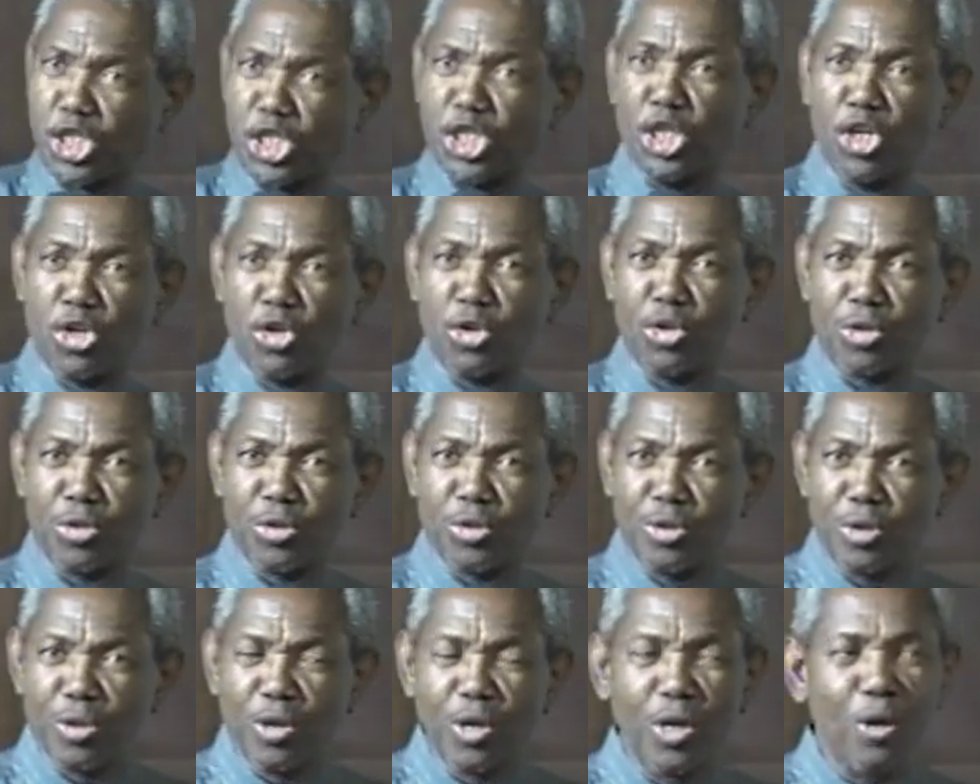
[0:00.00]
you,
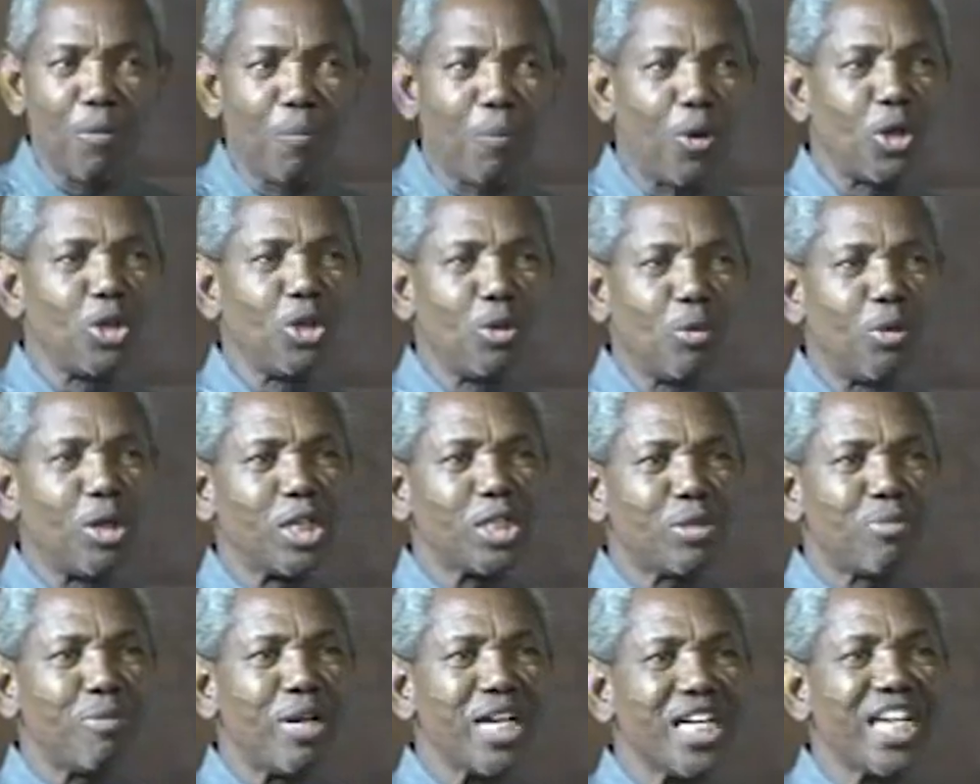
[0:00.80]
but you
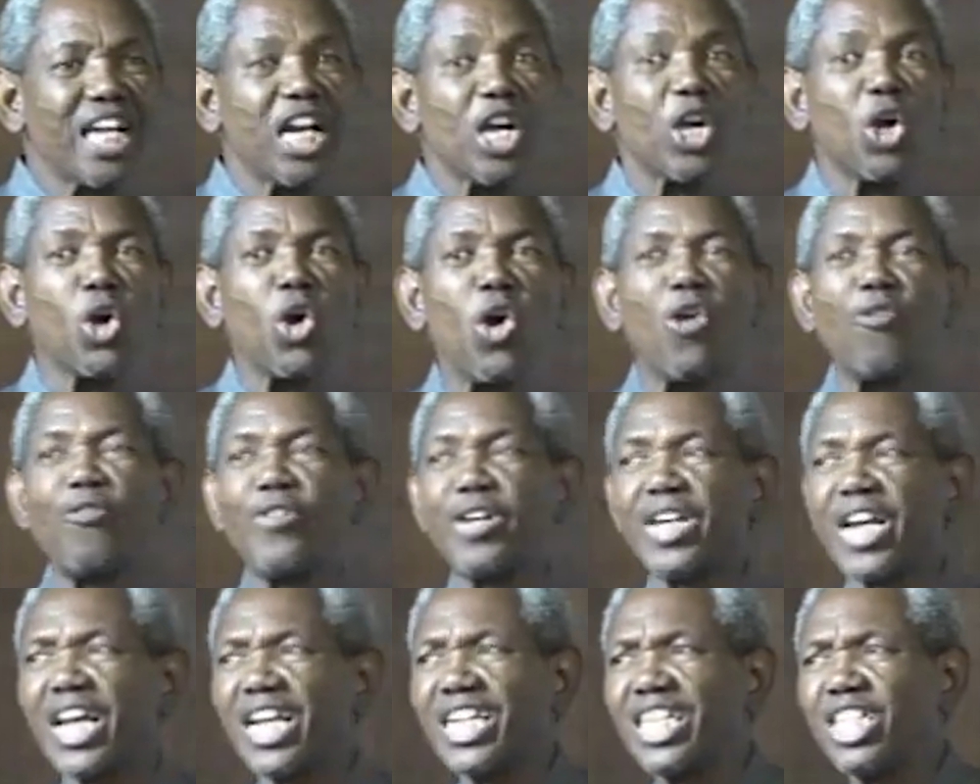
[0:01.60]
must make a
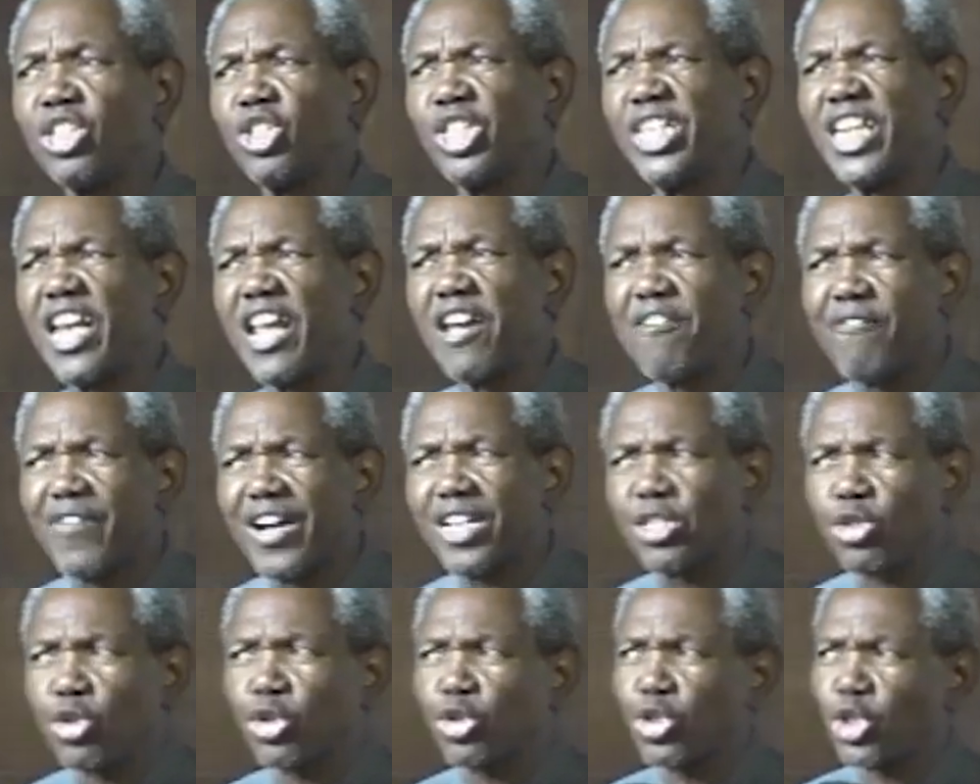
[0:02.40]
covenant never
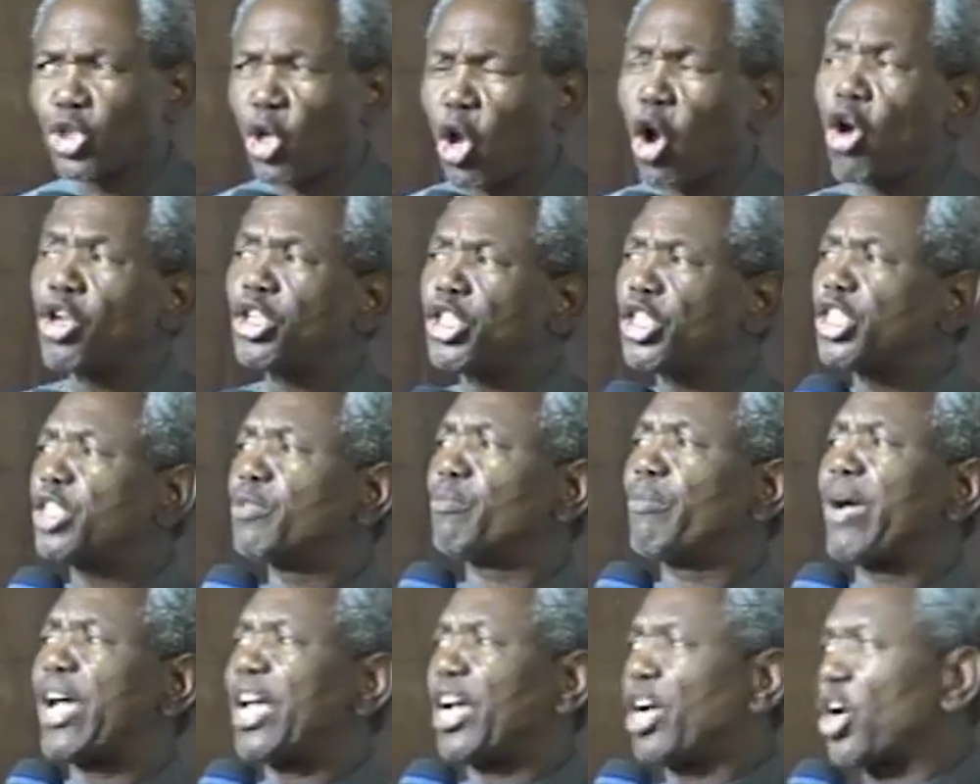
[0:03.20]
to touch
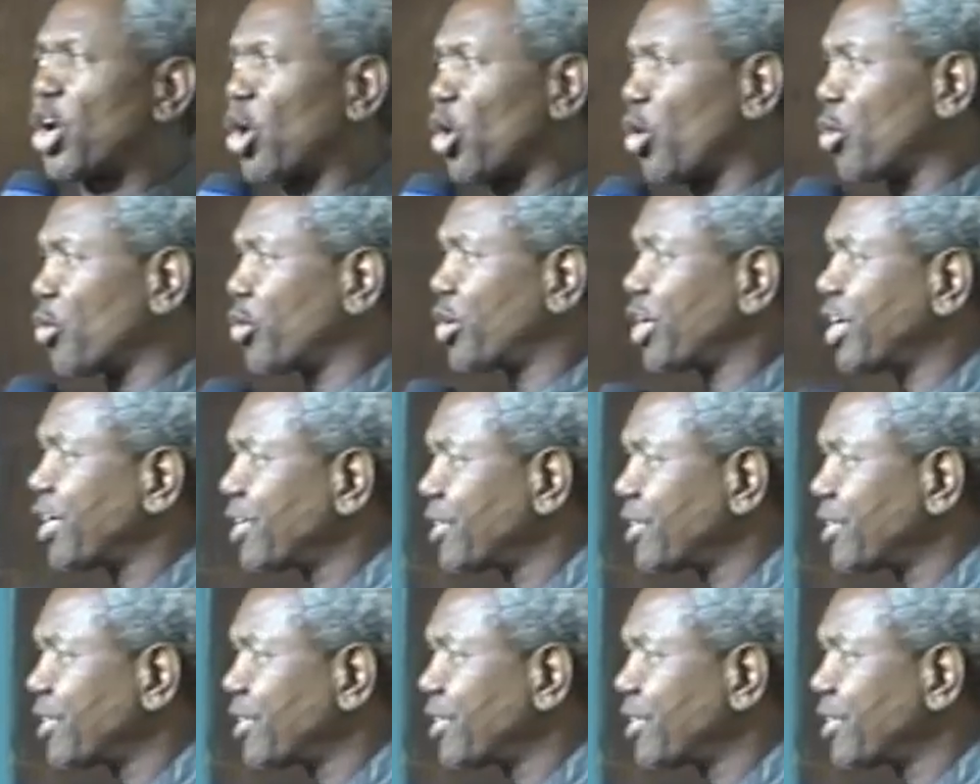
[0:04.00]
my glory.